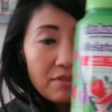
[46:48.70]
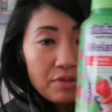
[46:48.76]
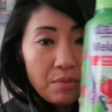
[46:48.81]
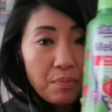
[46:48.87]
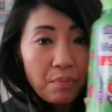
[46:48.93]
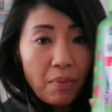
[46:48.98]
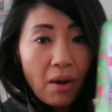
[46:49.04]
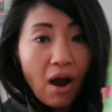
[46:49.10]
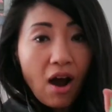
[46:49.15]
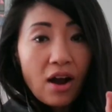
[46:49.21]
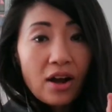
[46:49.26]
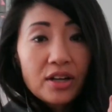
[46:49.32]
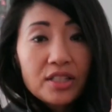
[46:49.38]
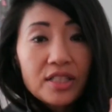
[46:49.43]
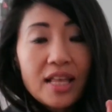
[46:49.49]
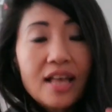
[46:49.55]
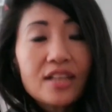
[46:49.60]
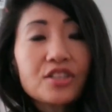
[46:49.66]
have the
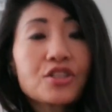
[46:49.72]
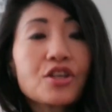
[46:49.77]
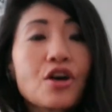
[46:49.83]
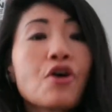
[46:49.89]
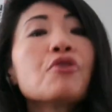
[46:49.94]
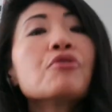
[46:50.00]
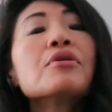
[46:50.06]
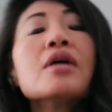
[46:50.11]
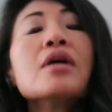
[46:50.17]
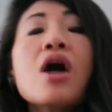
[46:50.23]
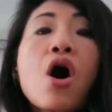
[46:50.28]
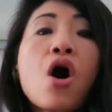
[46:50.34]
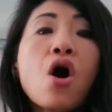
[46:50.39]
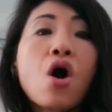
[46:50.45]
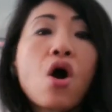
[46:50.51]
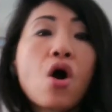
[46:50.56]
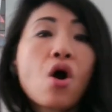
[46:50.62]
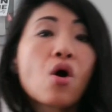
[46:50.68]
box. So
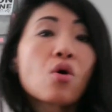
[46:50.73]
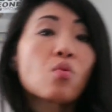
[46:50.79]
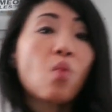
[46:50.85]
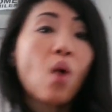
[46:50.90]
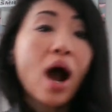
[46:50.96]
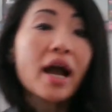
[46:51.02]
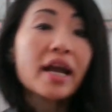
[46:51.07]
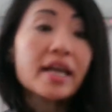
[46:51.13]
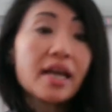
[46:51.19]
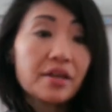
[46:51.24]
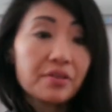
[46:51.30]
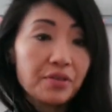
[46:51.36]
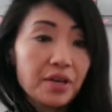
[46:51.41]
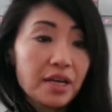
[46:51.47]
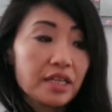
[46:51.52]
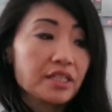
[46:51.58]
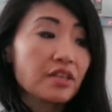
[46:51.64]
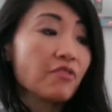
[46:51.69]
why
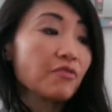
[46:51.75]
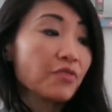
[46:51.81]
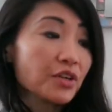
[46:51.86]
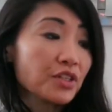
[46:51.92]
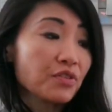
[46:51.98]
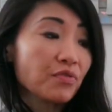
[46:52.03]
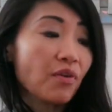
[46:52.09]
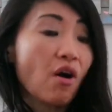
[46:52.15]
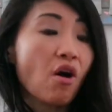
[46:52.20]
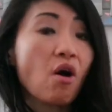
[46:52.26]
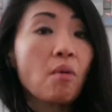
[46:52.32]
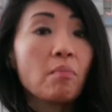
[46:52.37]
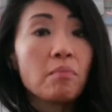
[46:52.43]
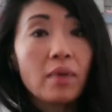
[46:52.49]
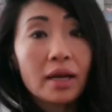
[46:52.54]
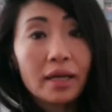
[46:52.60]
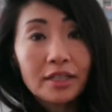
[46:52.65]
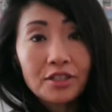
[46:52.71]
this? First of all,
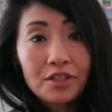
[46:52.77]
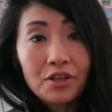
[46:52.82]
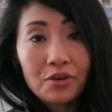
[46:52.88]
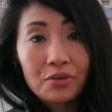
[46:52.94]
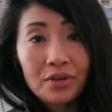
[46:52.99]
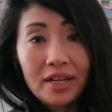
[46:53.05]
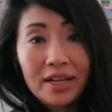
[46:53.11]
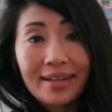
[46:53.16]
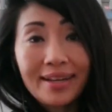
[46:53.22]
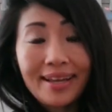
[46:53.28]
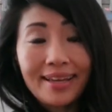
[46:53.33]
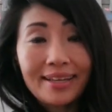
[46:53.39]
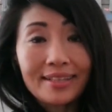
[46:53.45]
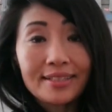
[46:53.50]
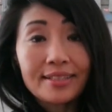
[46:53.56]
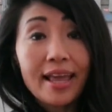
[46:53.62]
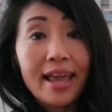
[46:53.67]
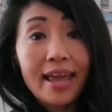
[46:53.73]
melatonin
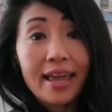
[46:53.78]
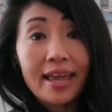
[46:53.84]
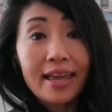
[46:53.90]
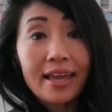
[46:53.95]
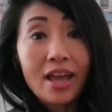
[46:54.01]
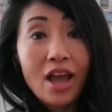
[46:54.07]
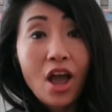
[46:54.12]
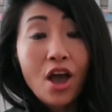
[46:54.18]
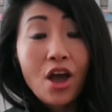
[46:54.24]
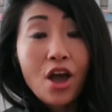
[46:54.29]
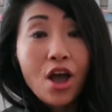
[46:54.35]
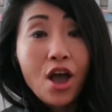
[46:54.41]
is a